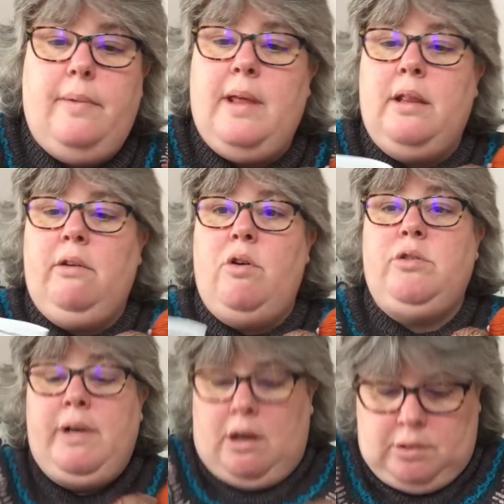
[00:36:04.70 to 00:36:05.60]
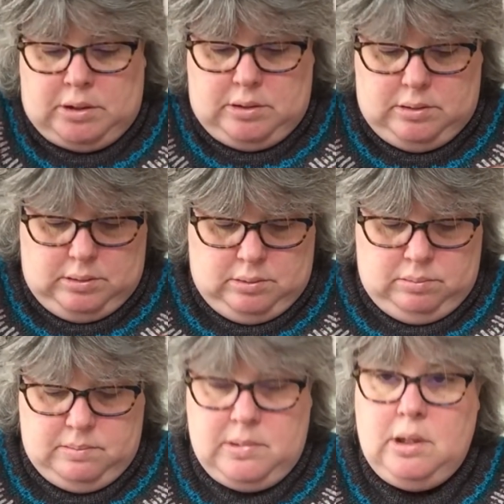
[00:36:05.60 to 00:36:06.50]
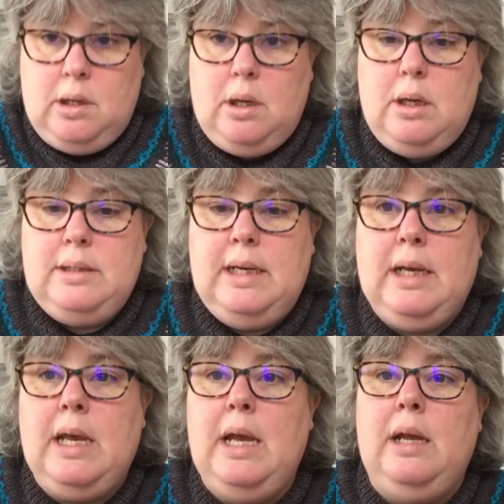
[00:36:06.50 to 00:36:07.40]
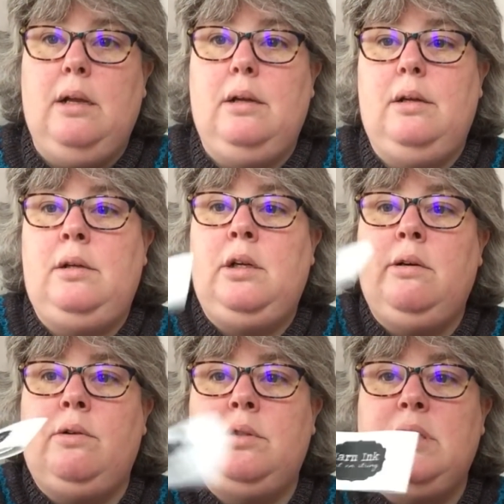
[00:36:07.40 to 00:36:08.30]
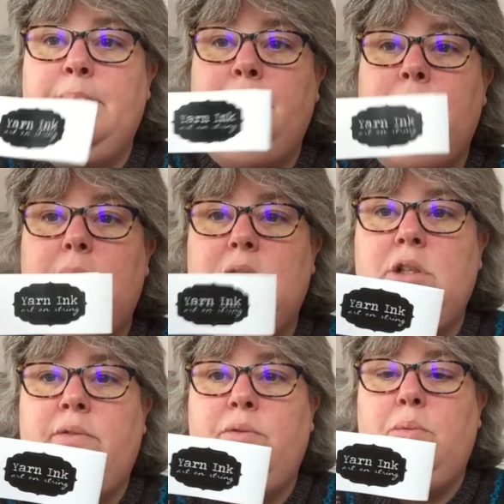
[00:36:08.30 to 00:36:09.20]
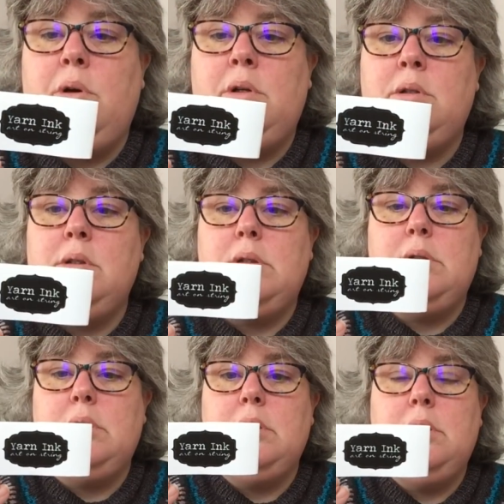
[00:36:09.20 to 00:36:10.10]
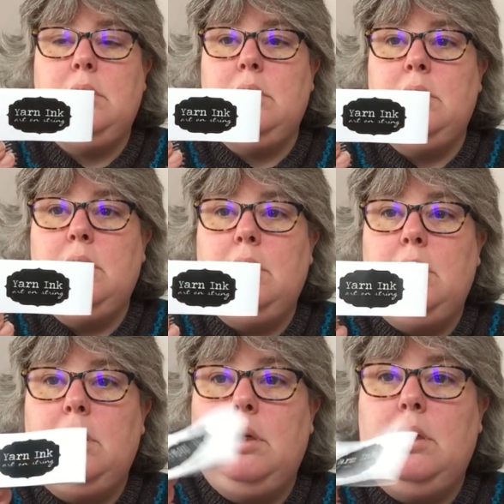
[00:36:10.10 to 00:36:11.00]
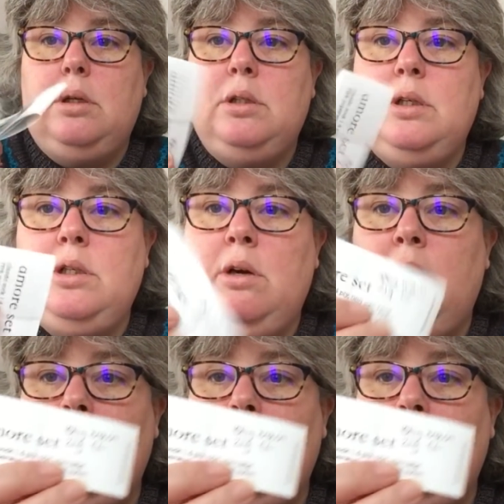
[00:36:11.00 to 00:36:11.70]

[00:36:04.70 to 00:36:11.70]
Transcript: that the Grocery Girls did a kit, and you've got some Tuft woolens. So it's Yarn